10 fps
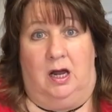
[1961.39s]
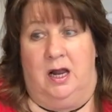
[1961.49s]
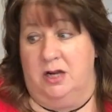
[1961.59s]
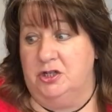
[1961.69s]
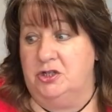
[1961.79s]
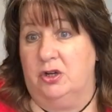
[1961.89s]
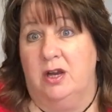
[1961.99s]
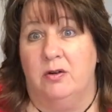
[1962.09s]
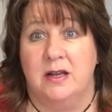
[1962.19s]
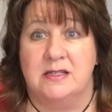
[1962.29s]
And I just took
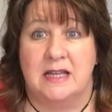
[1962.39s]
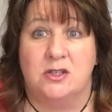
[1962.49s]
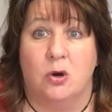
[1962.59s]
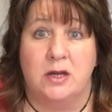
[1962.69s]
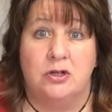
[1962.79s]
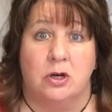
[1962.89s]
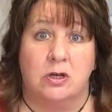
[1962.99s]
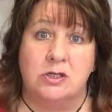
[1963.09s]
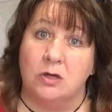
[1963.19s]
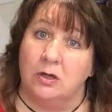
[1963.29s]
earrings, that's all I
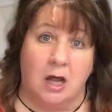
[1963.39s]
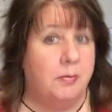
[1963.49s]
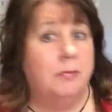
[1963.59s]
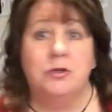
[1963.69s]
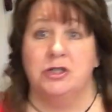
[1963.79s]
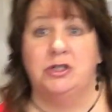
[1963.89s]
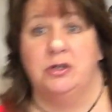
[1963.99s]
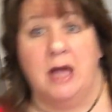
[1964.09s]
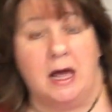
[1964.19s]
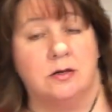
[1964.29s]
took. So a lot of people just
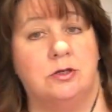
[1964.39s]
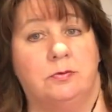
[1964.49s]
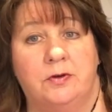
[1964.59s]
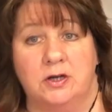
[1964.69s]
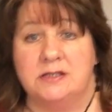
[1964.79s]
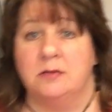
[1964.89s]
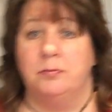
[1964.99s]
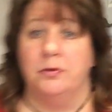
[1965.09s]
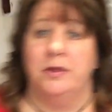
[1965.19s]
do that, do very simple